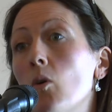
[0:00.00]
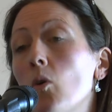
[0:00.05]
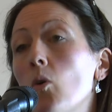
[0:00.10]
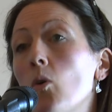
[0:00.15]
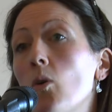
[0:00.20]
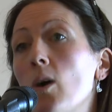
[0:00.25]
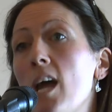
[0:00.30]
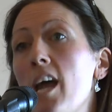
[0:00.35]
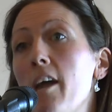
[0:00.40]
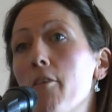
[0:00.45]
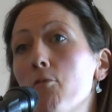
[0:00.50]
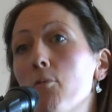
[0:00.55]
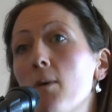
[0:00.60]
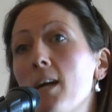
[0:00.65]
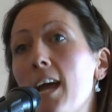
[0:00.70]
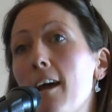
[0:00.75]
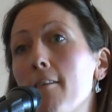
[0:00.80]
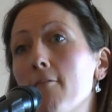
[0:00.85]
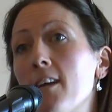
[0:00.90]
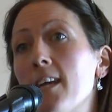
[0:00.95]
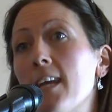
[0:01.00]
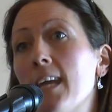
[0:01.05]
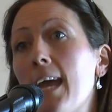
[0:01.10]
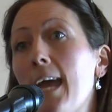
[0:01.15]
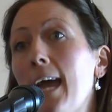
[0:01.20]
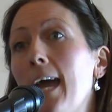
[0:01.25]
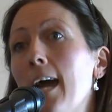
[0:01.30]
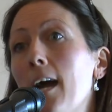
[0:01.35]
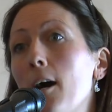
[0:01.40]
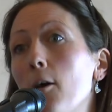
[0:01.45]
or if we have a
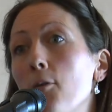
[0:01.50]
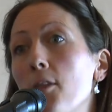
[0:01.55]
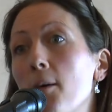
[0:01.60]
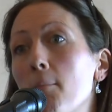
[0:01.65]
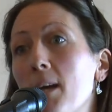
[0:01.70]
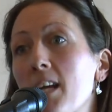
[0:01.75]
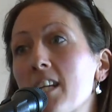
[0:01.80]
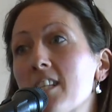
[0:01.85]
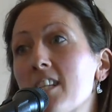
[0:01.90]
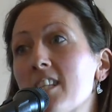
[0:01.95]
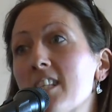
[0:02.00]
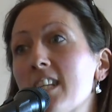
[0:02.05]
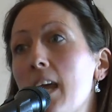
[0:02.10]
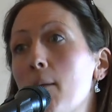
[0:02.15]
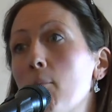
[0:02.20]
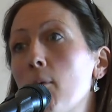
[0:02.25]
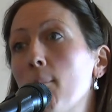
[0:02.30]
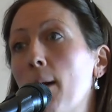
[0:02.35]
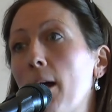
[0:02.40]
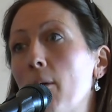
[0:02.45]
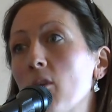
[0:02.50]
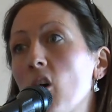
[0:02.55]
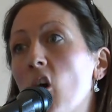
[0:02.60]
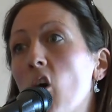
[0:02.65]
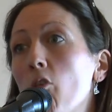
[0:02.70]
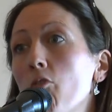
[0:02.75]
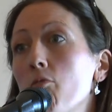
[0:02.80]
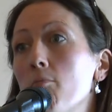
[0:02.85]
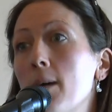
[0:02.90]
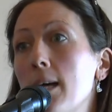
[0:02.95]
cow that makes the same amount
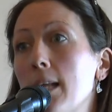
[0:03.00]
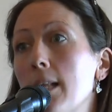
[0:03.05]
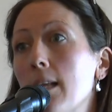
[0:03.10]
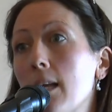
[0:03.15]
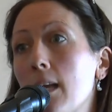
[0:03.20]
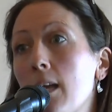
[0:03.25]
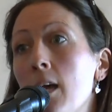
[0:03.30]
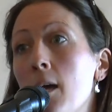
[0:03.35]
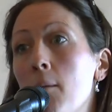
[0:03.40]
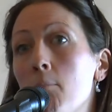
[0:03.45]
of milk